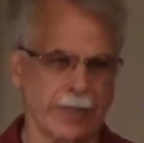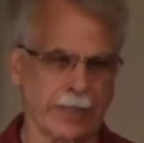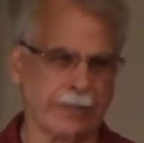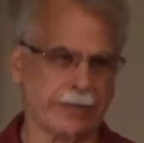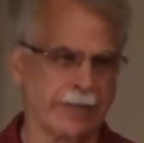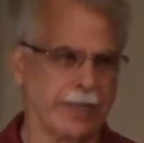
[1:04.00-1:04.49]

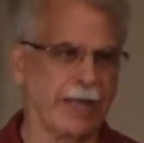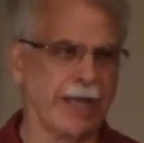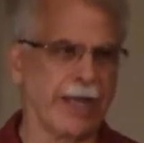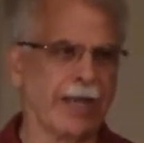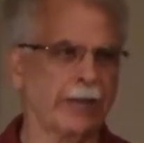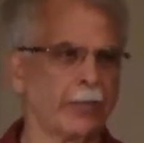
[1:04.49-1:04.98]
men.
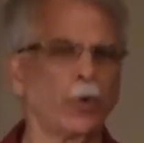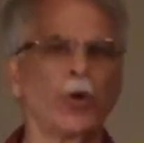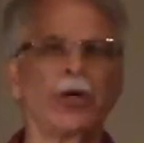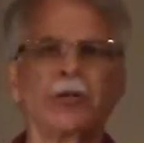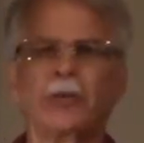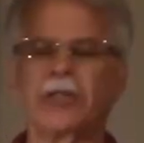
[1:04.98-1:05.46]
And a
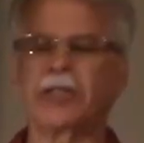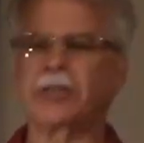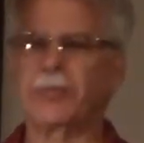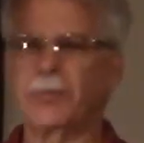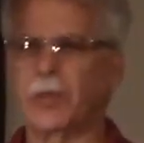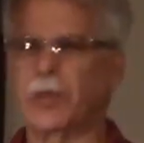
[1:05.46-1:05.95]
boy, when
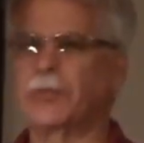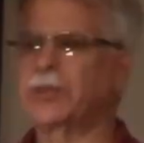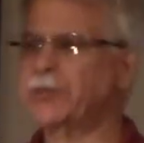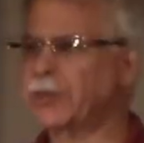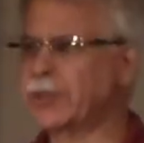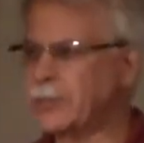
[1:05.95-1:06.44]
he's been bar
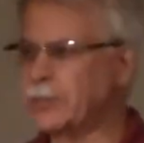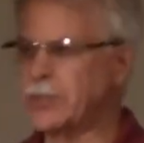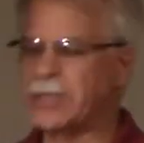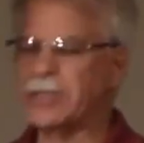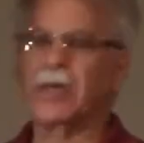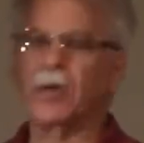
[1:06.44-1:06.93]
mitzvah, can
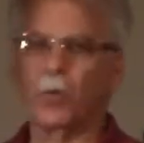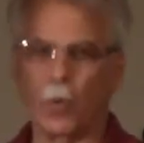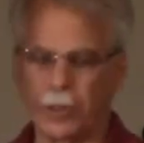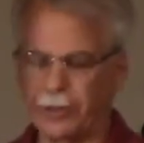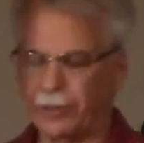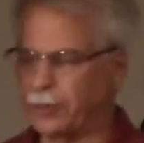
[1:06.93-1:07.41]
be
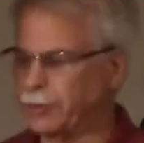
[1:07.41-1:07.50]
one of